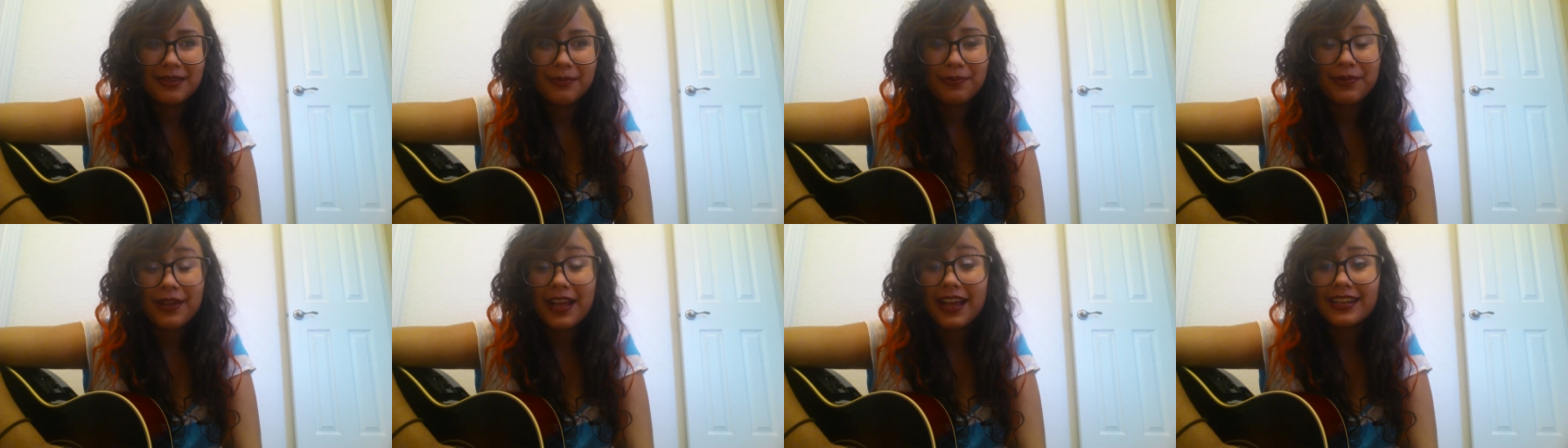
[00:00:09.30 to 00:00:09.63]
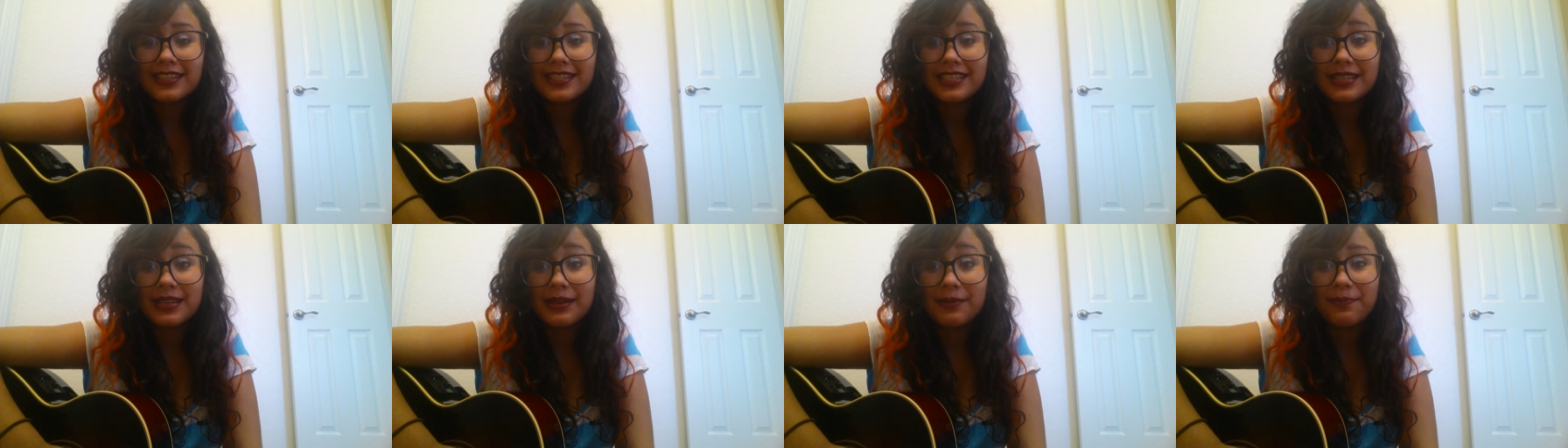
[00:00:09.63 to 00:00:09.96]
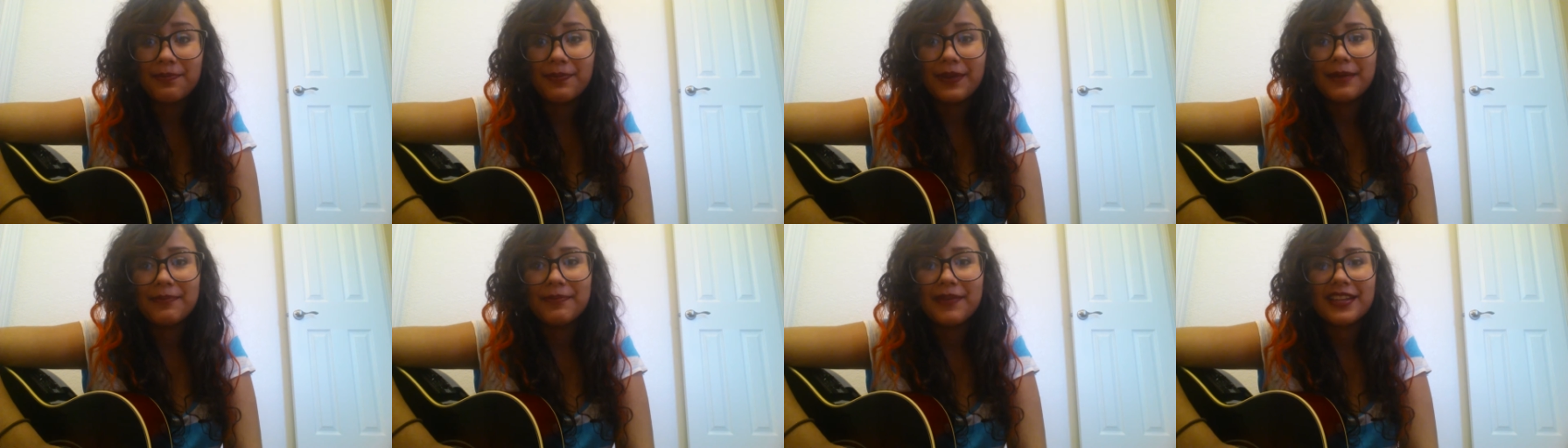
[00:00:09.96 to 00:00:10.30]
Black
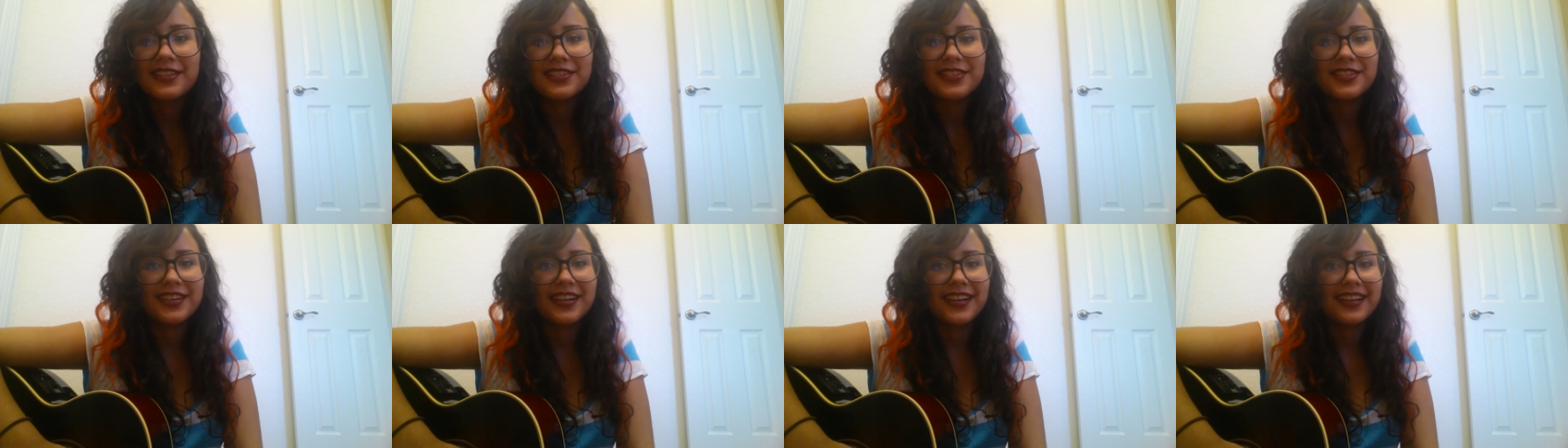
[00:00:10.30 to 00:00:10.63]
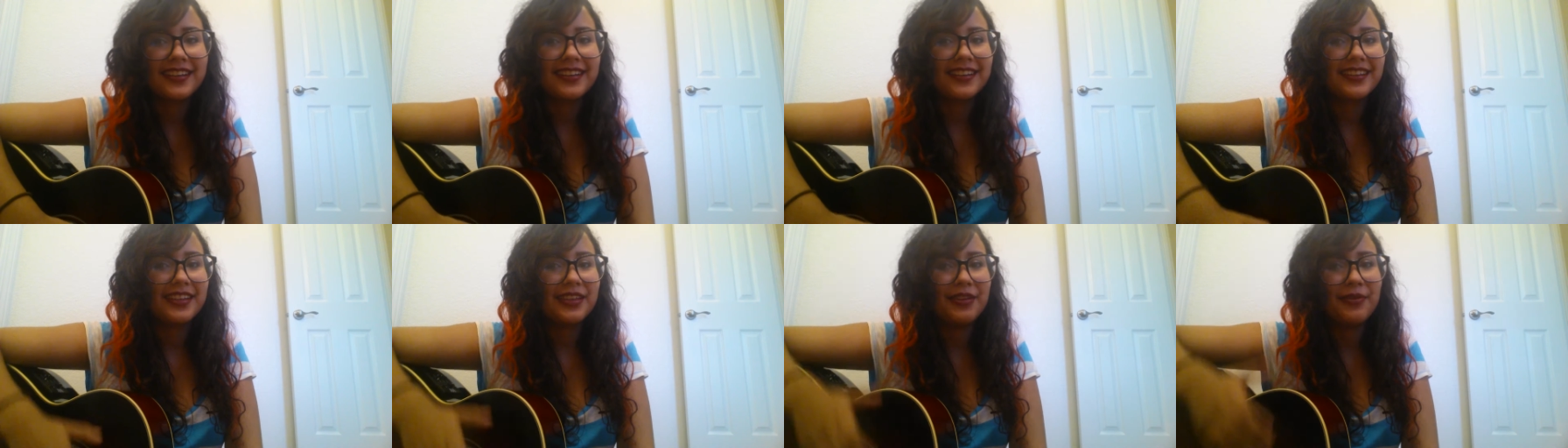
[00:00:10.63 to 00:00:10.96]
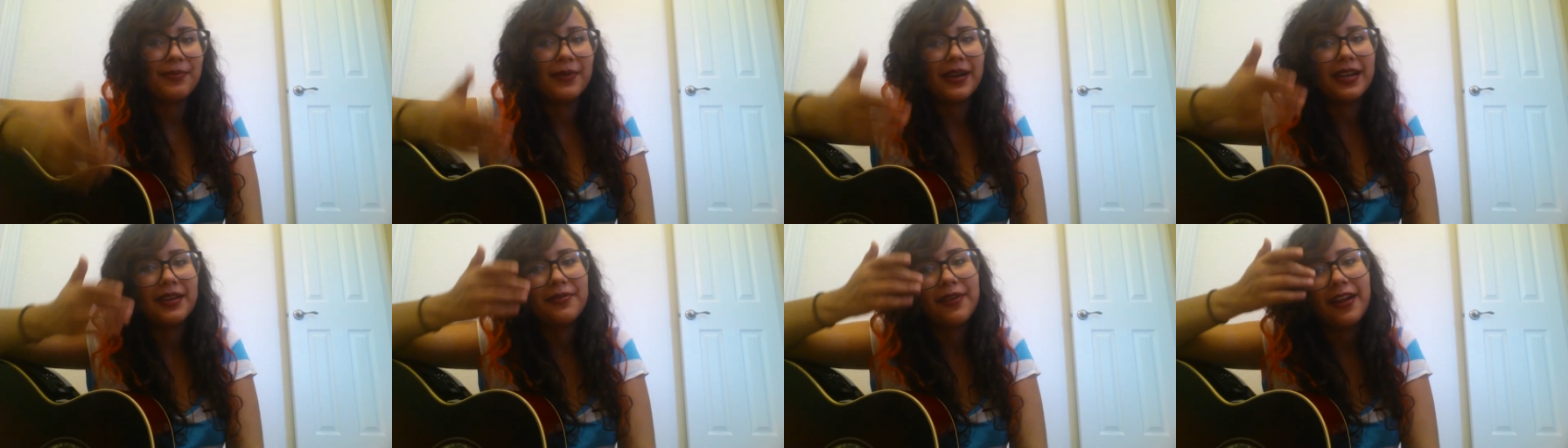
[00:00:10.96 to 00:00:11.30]
Sheep by Metric. You
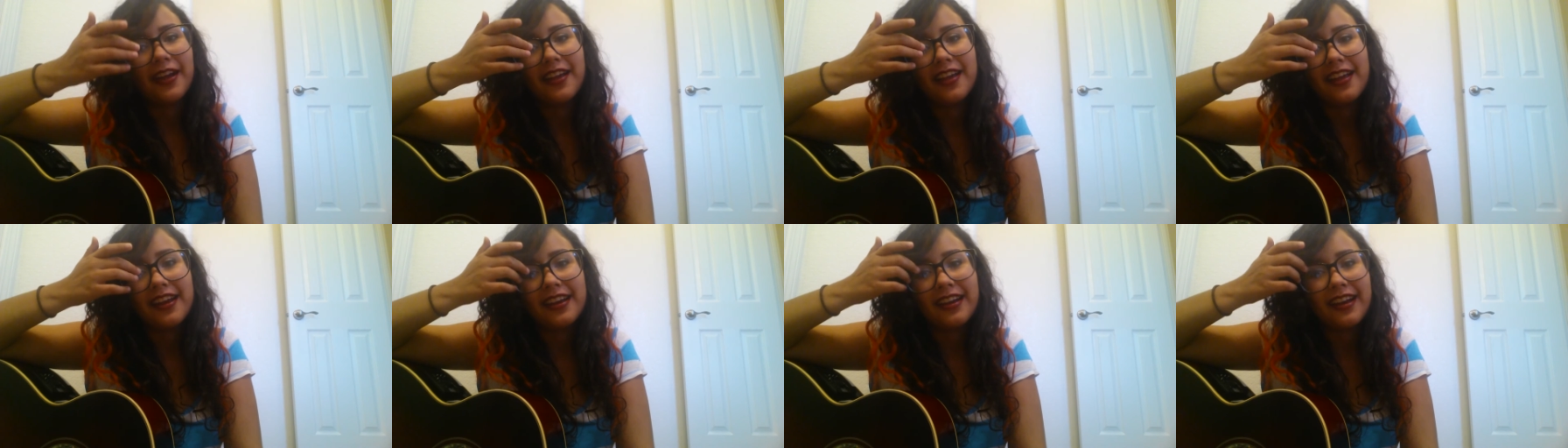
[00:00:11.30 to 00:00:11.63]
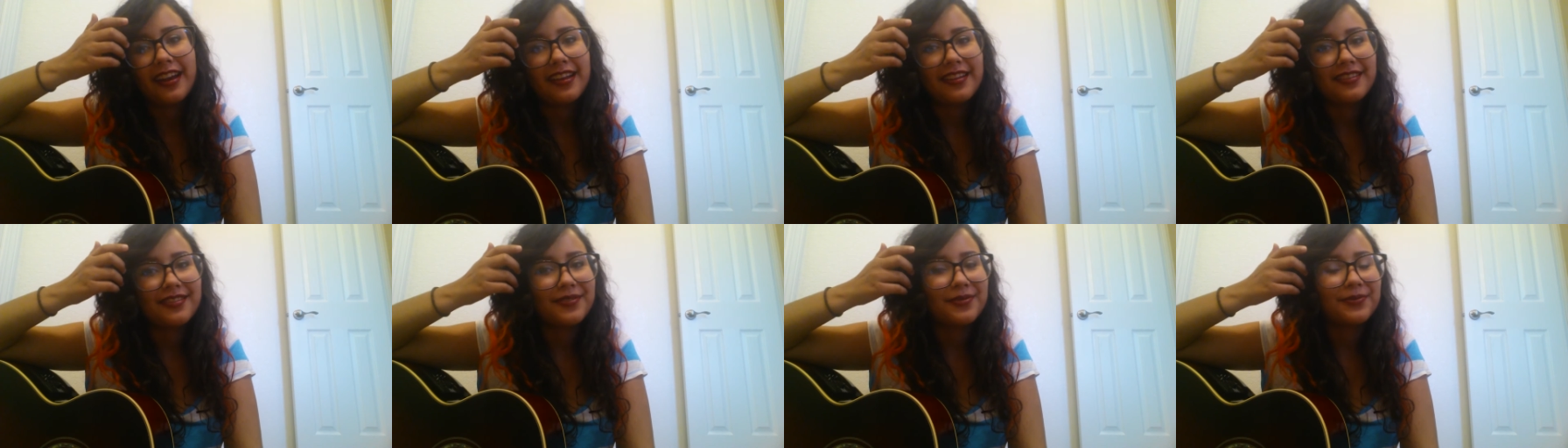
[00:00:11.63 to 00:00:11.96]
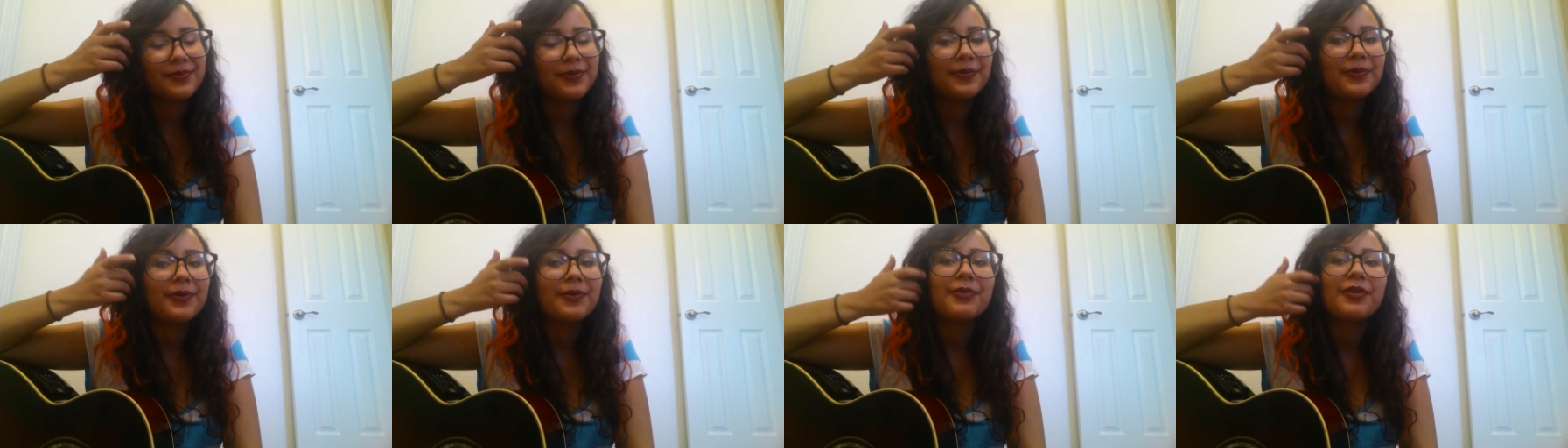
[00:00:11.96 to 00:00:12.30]
might recognize it
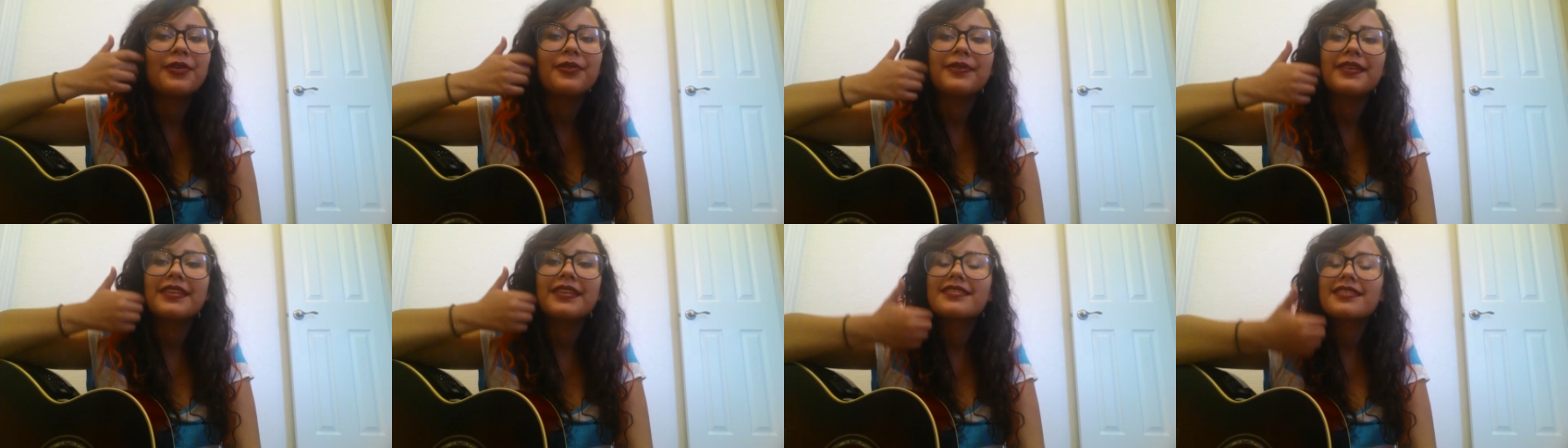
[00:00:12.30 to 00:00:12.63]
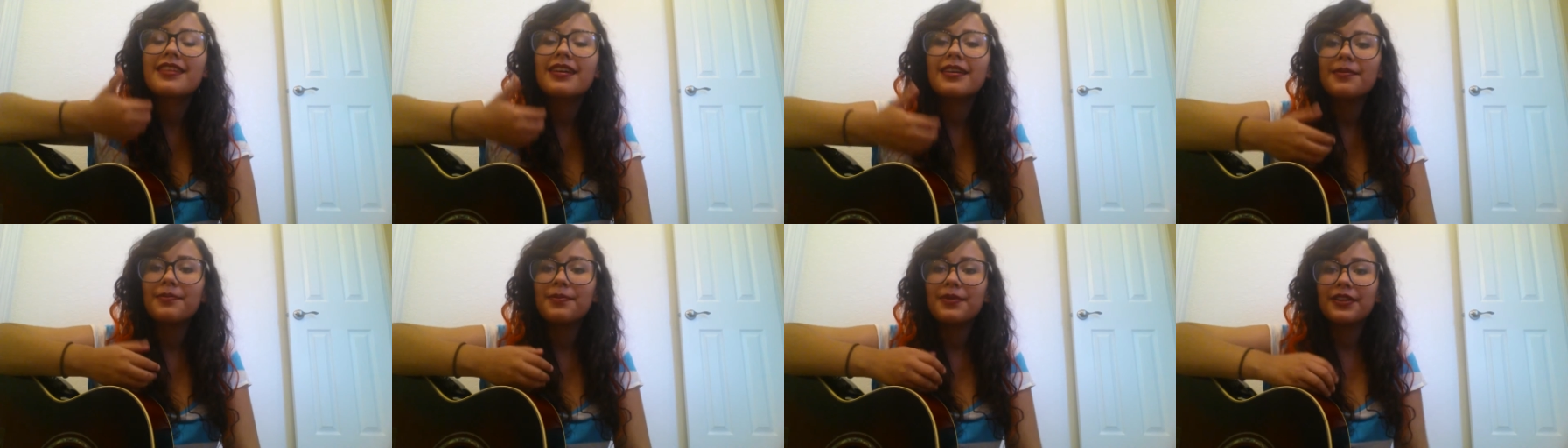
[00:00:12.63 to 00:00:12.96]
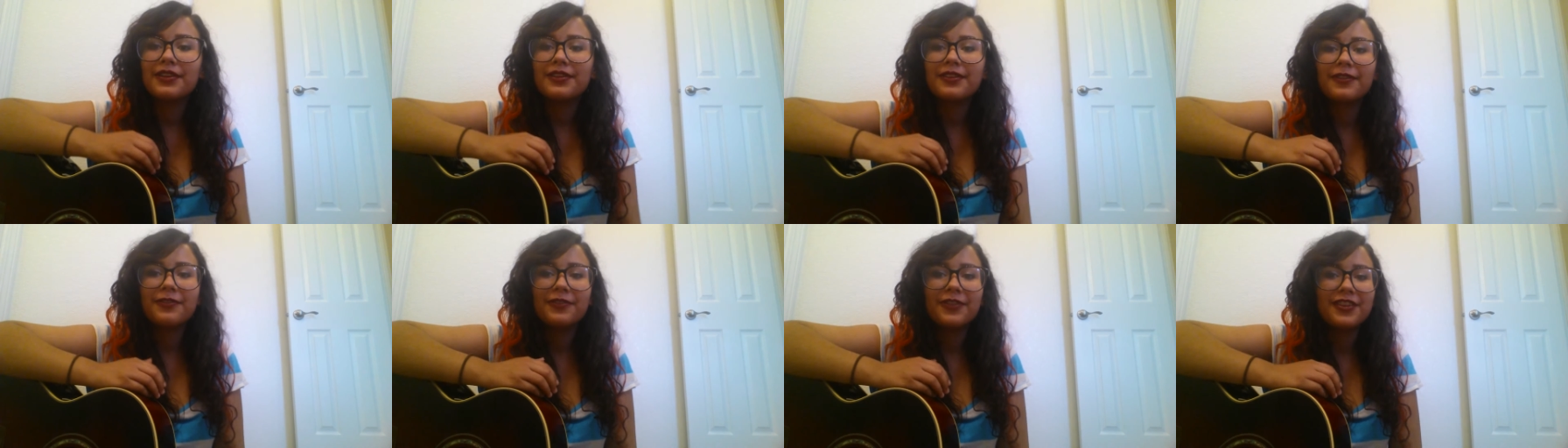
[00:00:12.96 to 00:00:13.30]
from the movie Scott
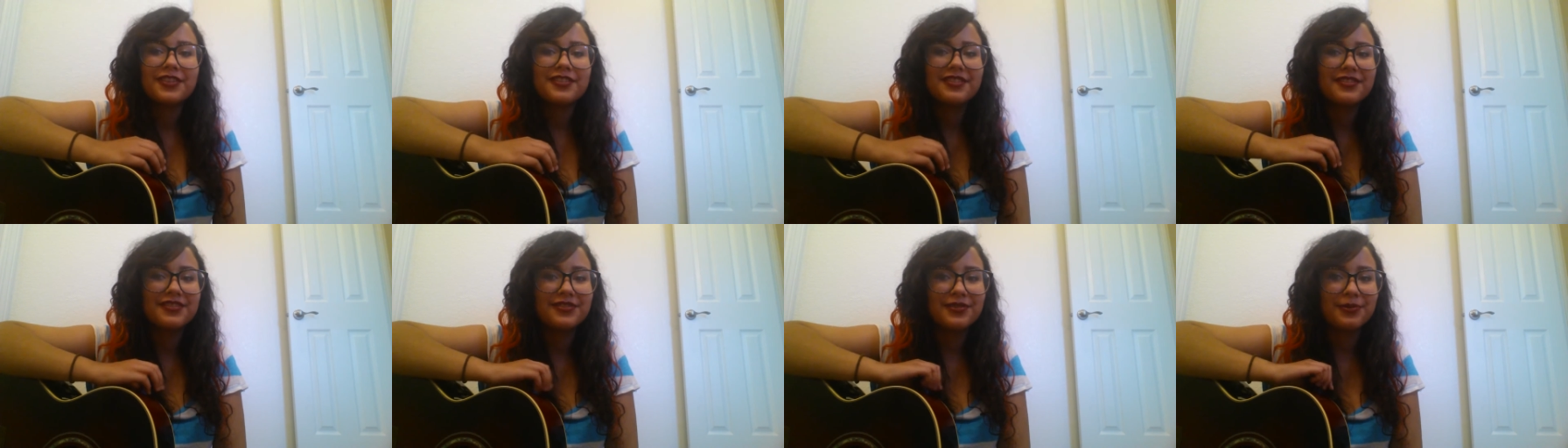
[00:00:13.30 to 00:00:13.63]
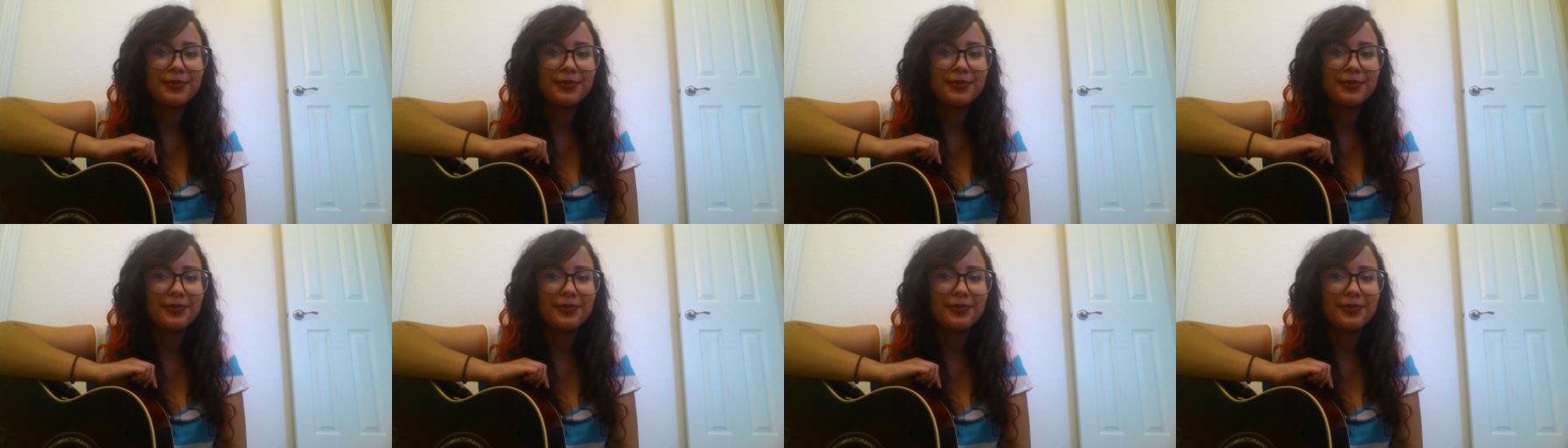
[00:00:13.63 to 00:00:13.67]
Pilgrim vs.